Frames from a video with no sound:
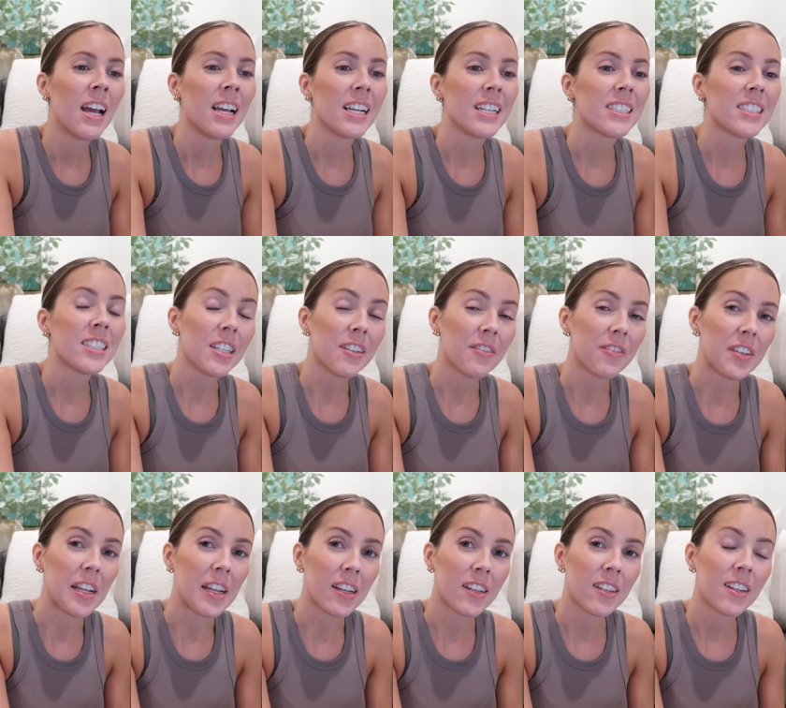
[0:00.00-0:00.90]
It's the
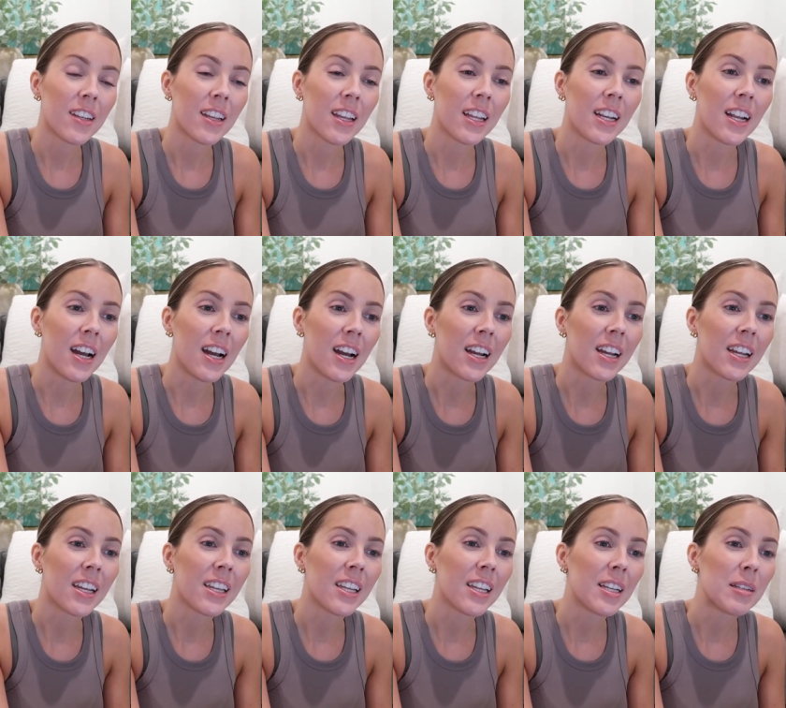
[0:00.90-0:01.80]
evening and
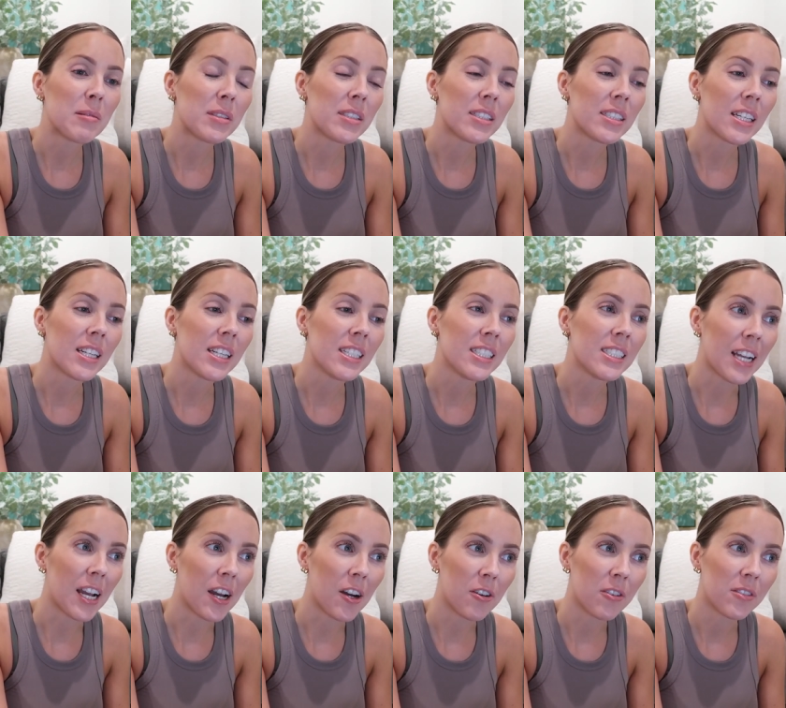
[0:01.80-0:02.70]
I am sitting
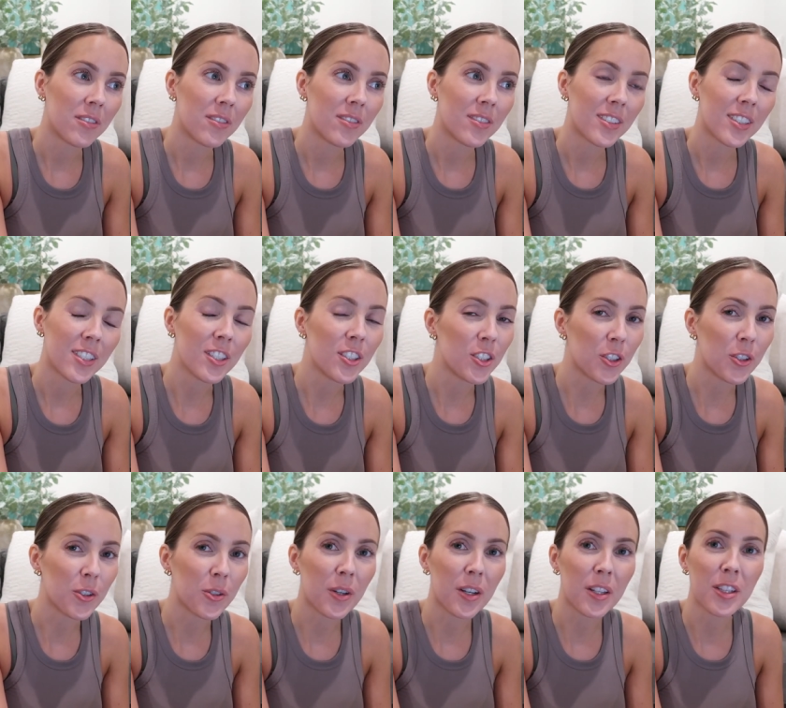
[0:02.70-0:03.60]
down to
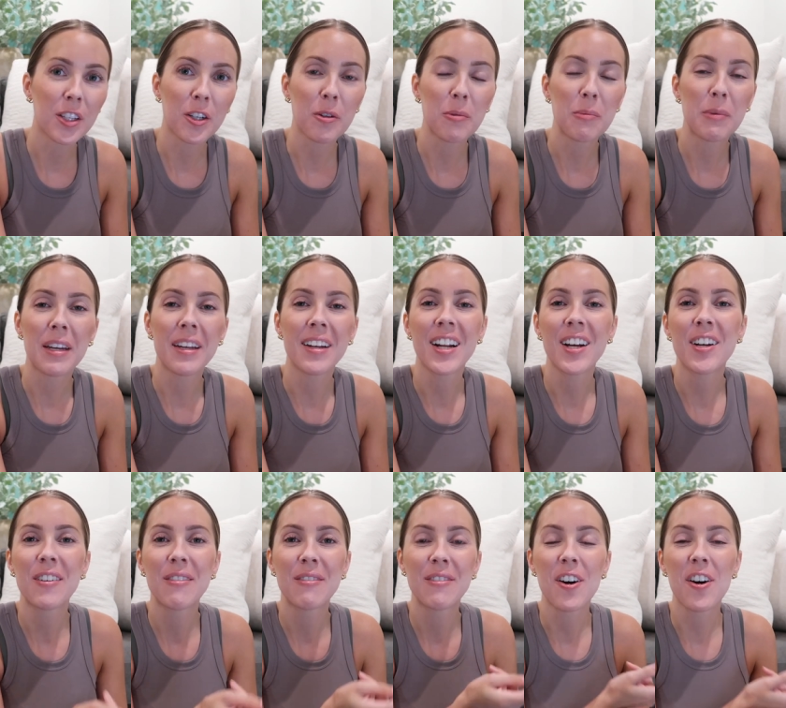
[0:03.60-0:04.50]
do a little bit
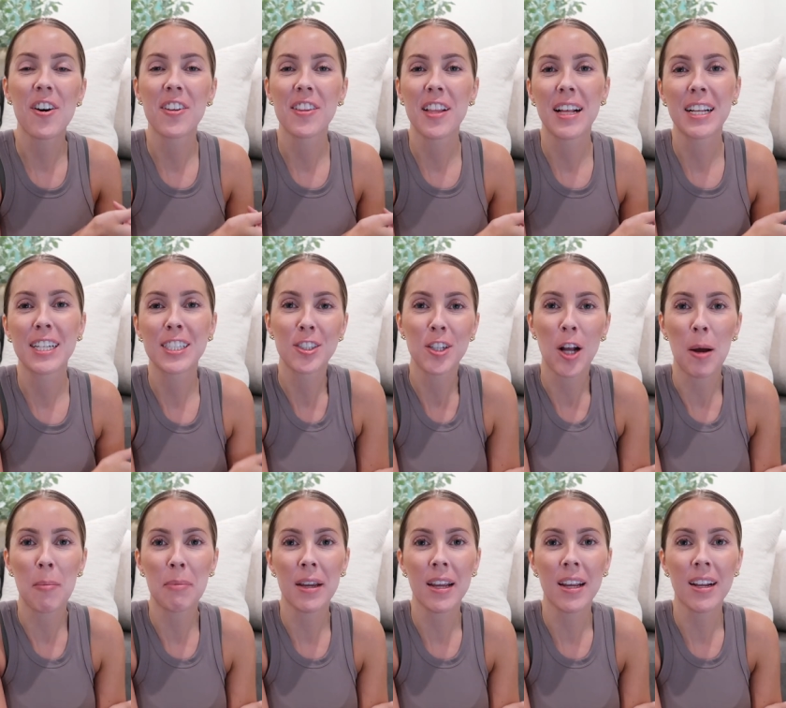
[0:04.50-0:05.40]
of online
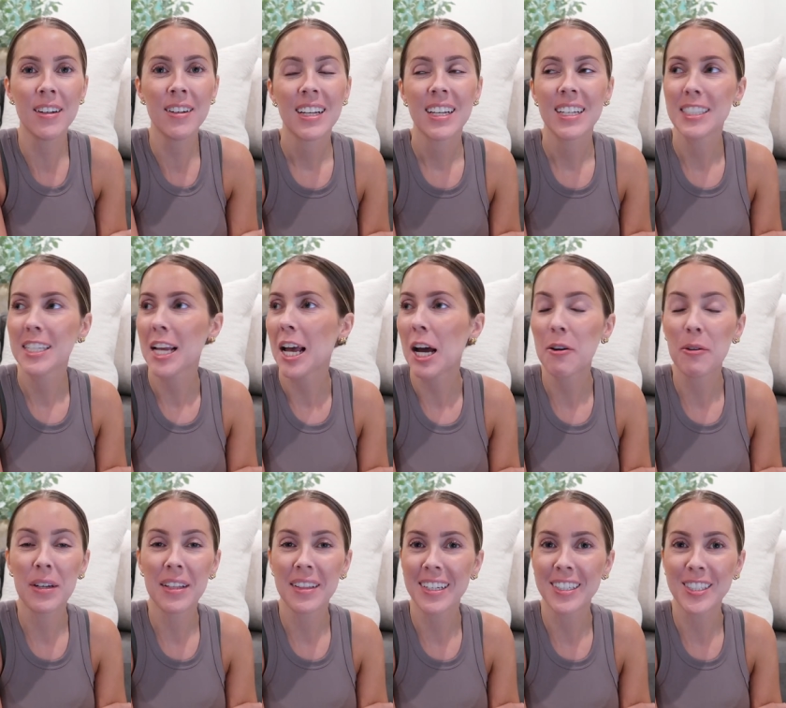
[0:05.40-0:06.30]
shopping. It's how
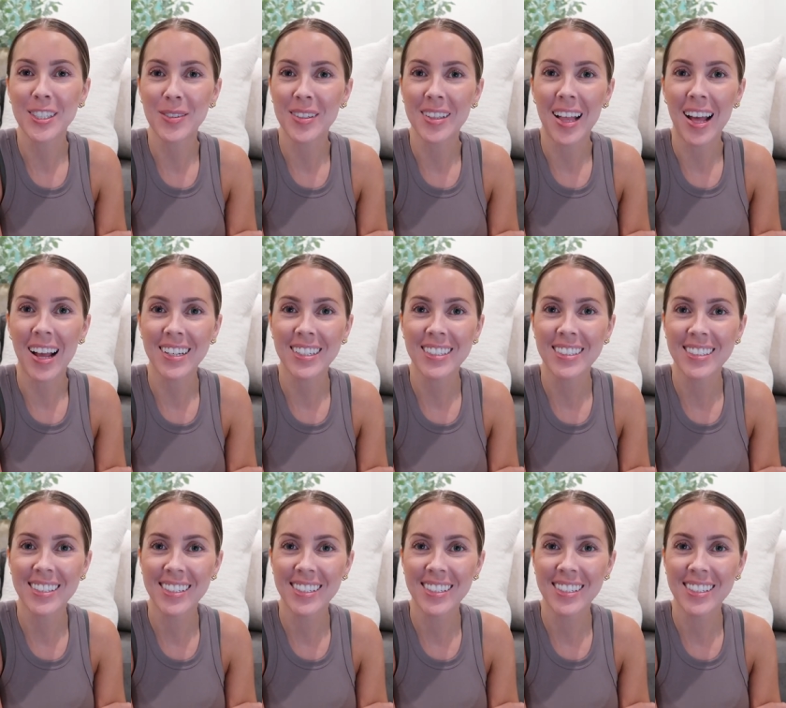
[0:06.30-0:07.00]
I like to relax.